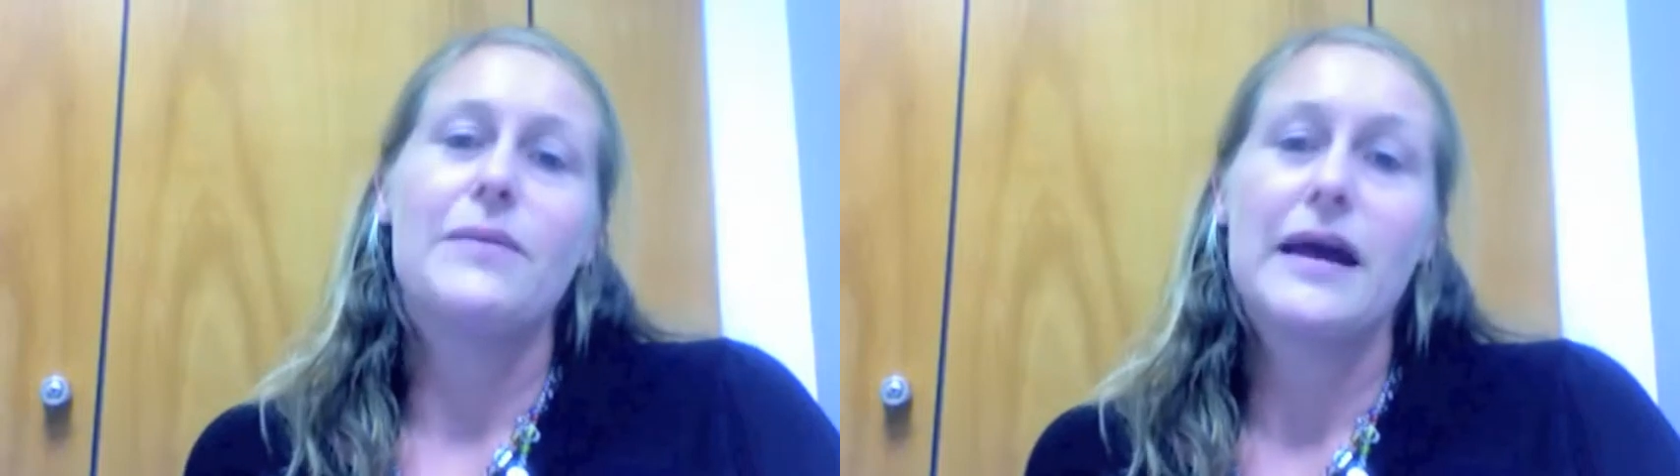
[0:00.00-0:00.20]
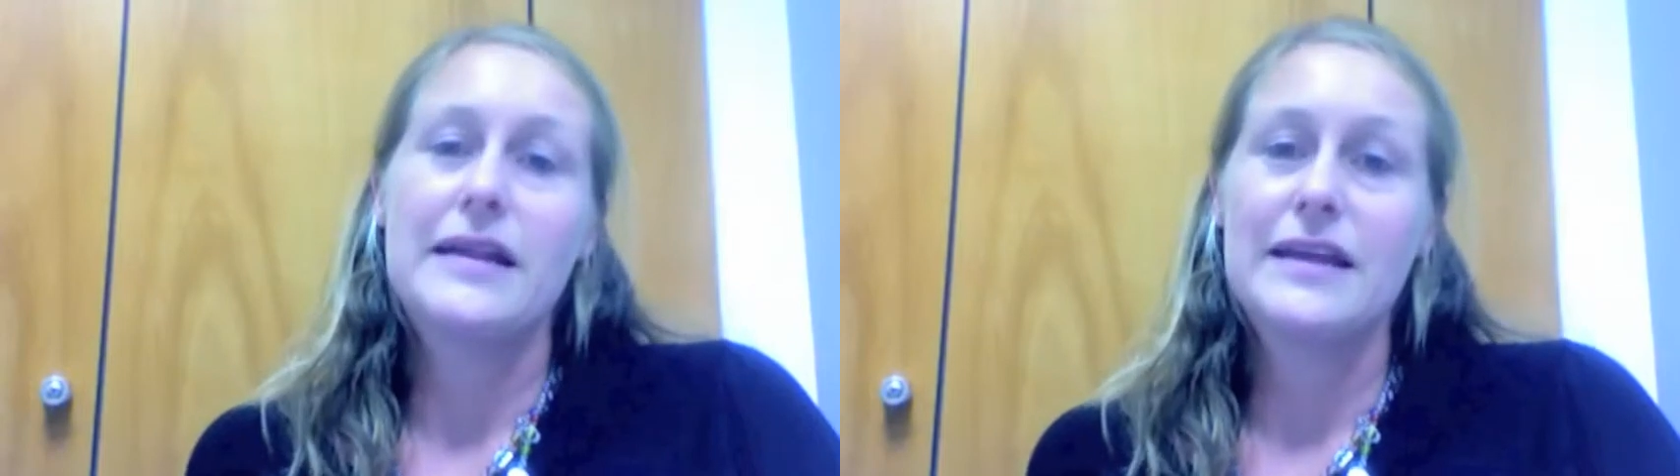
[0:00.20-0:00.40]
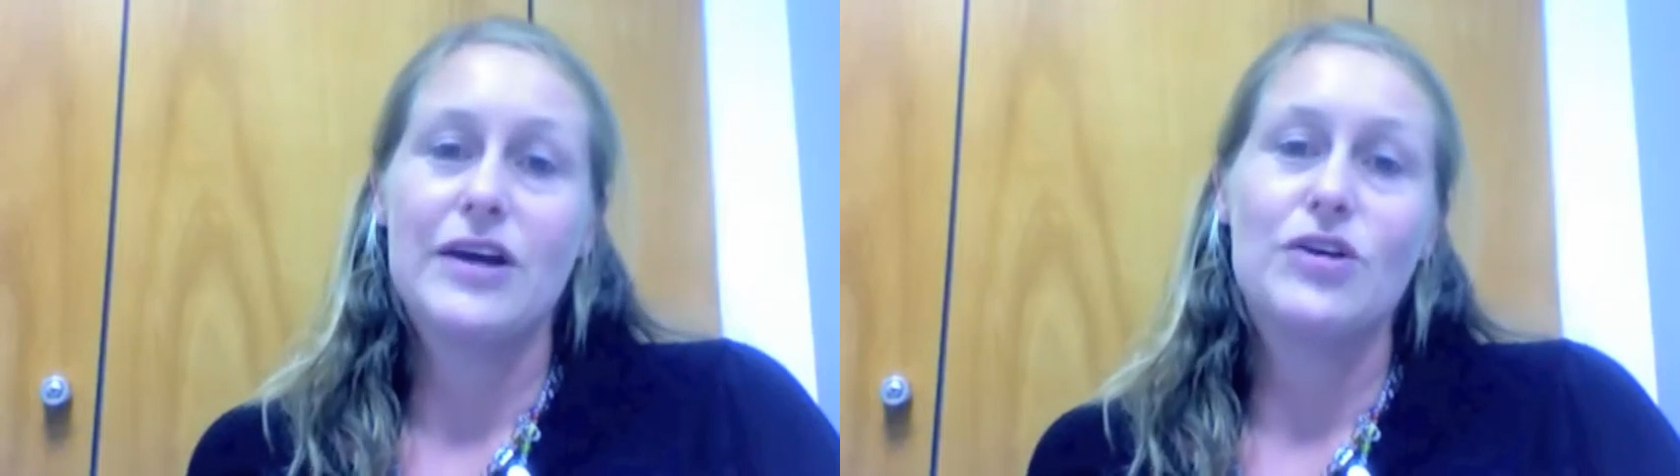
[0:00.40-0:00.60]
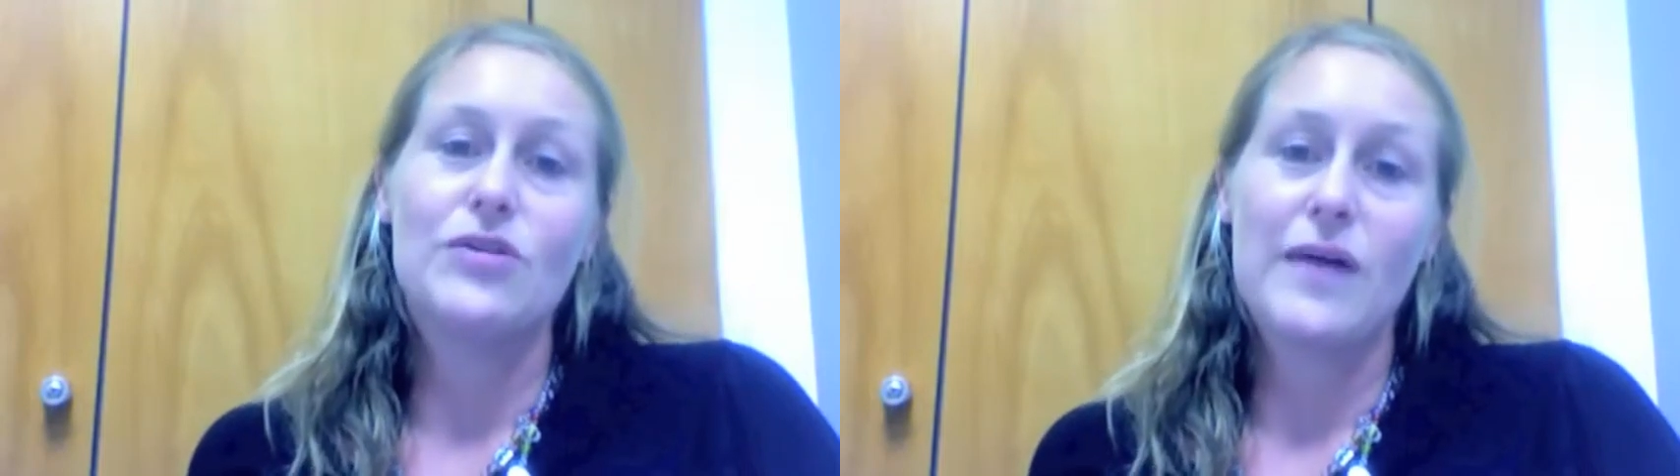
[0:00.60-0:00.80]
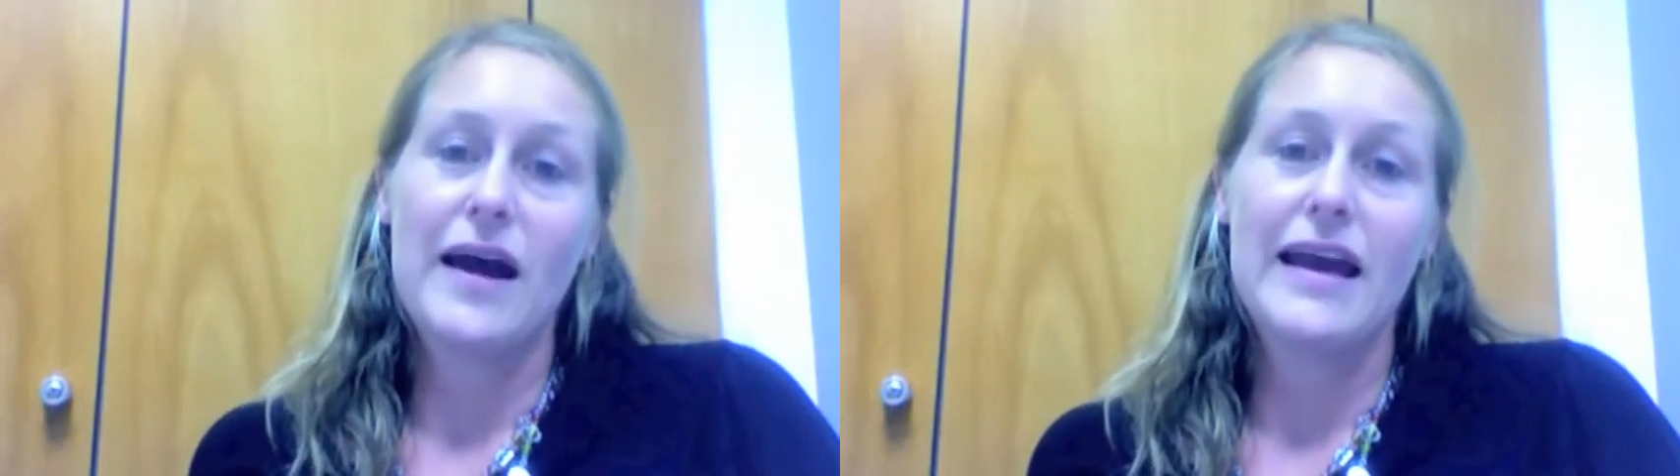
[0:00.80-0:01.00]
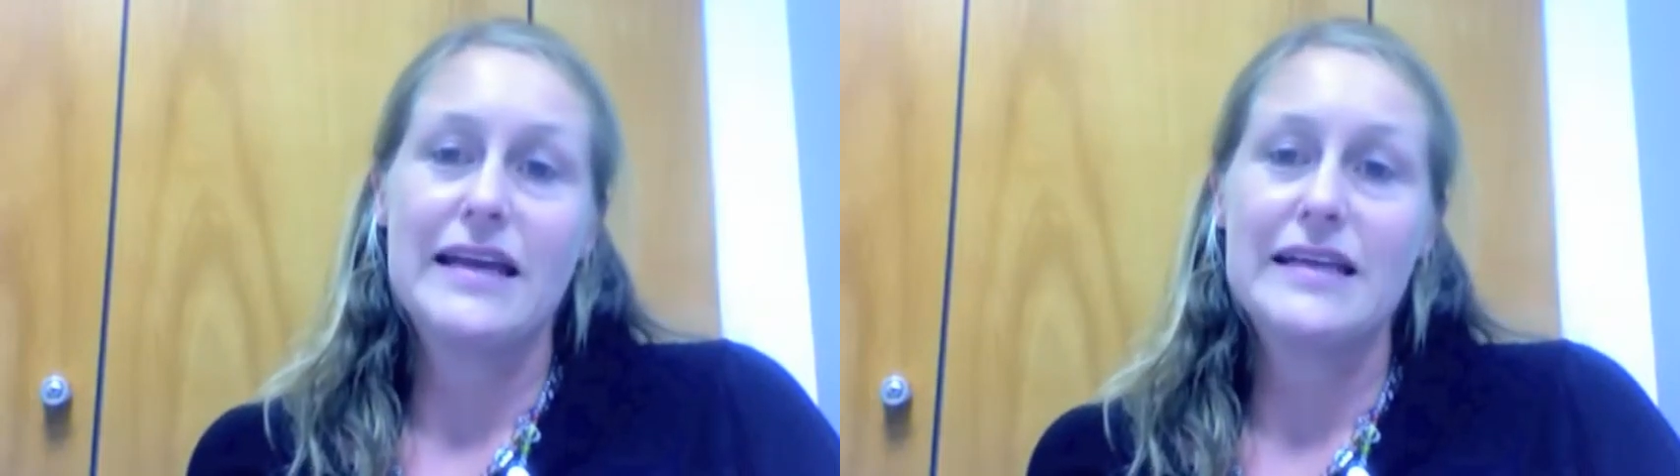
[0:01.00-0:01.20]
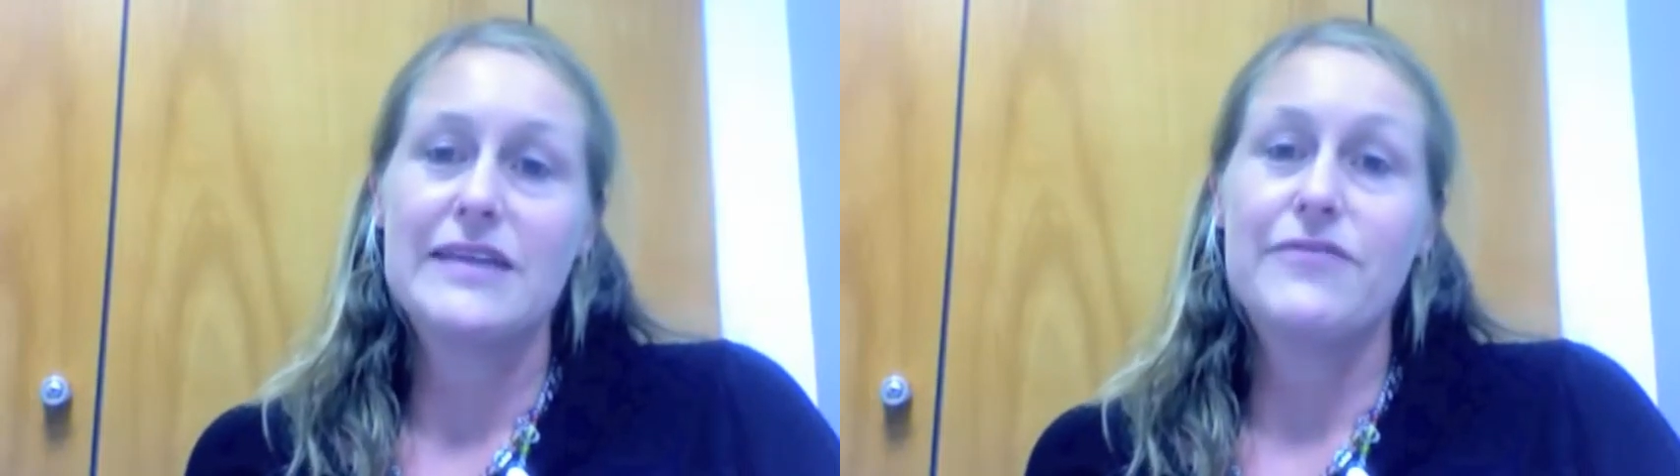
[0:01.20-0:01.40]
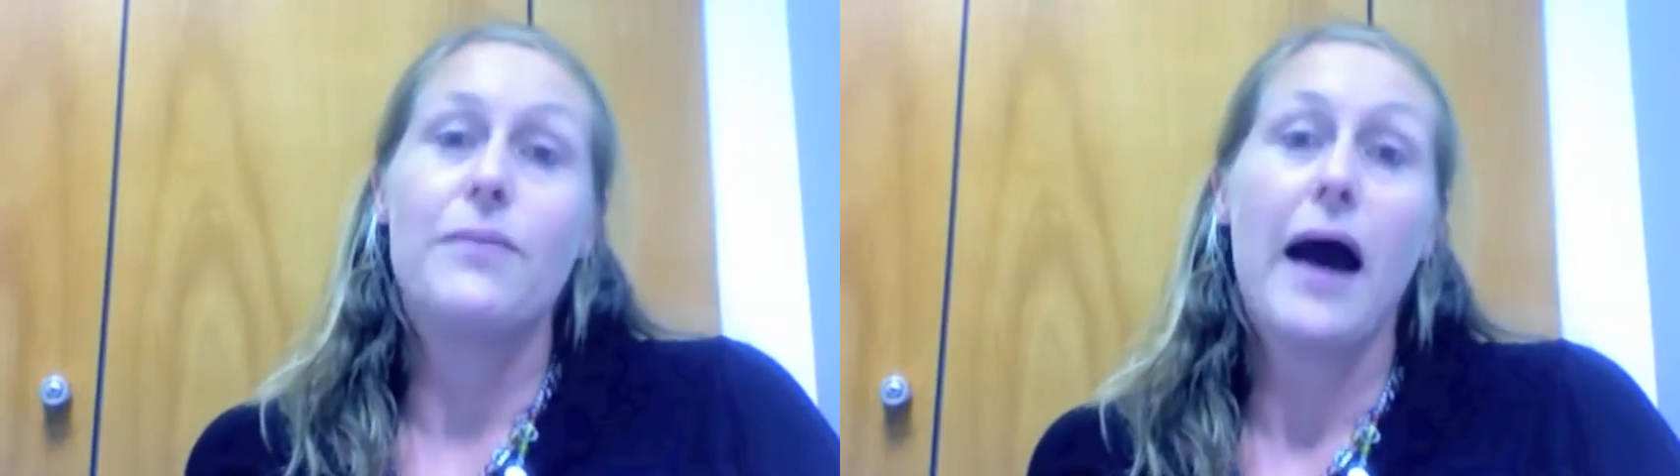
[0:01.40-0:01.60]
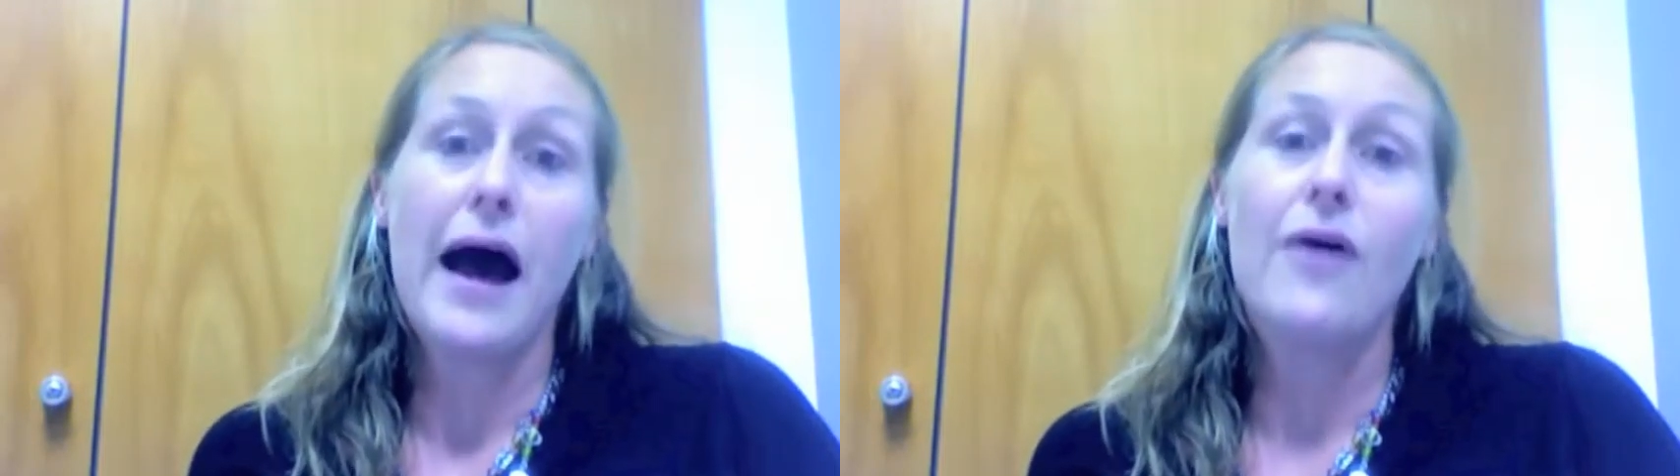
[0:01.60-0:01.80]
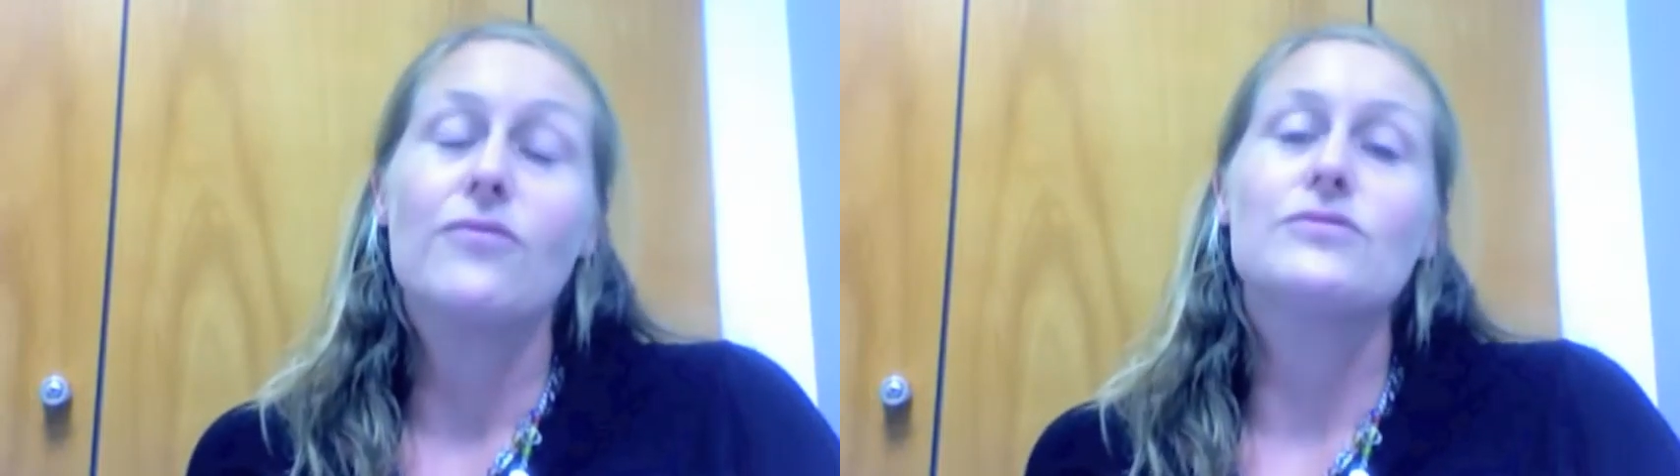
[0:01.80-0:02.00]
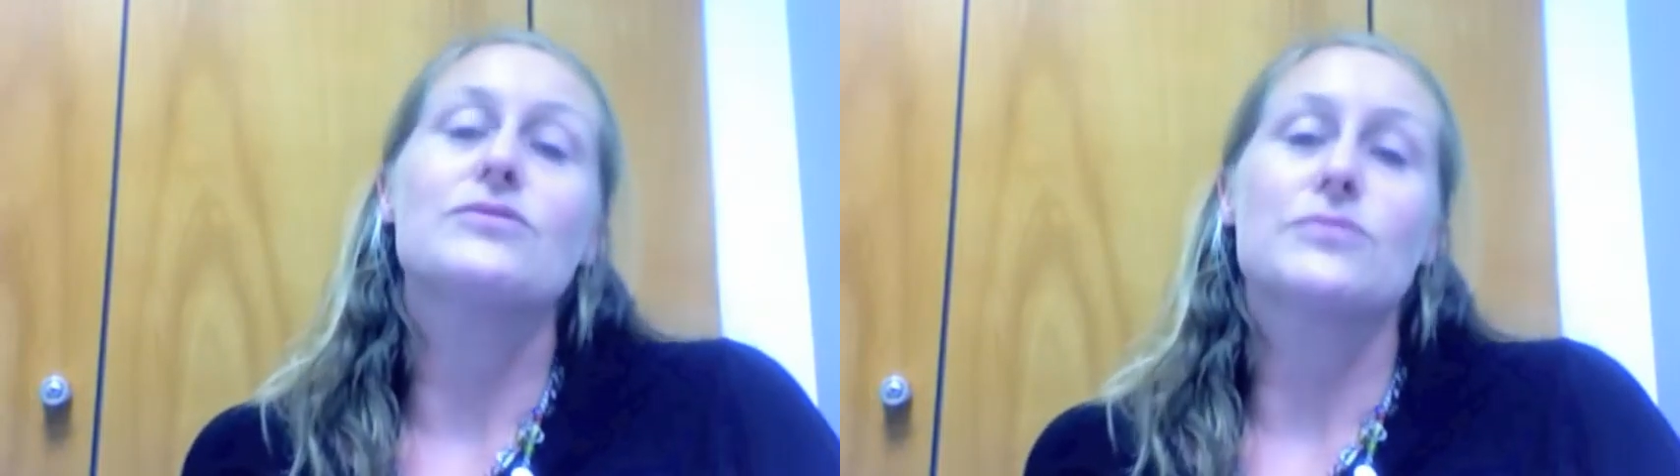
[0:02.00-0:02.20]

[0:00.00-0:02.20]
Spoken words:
penny that you raise, every pound,